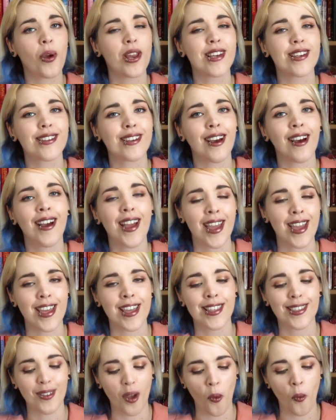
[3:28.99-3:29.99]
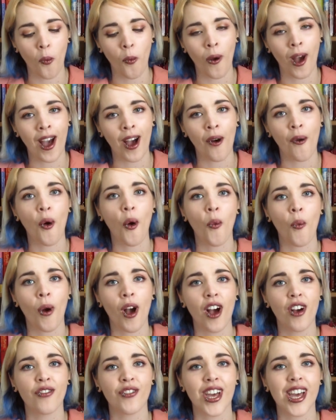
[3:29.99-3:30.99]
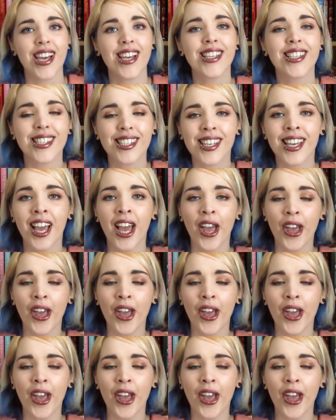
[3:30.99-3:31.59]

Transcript: Winter it is wow worth it